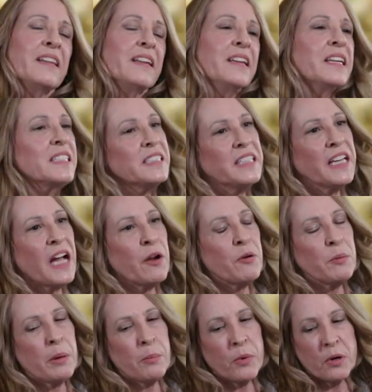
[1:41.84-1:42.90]
the next thing I
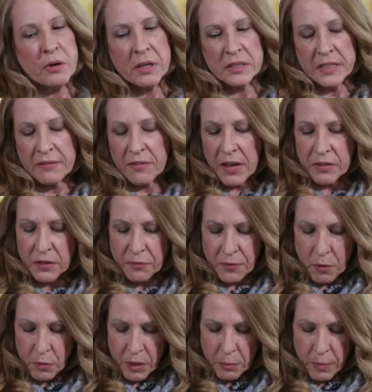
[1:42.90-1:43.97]
remember is I've got the
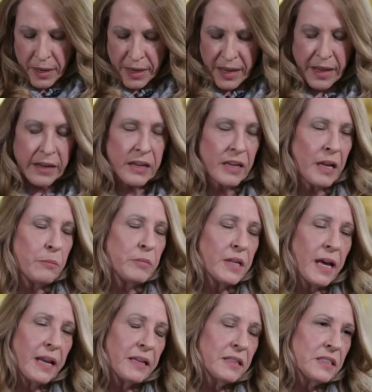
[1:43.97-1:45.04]
phone in my hand and I'm
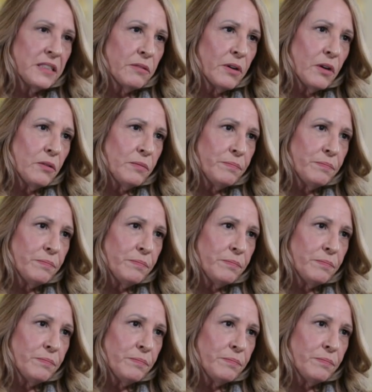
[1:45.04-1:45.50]
dialing zero.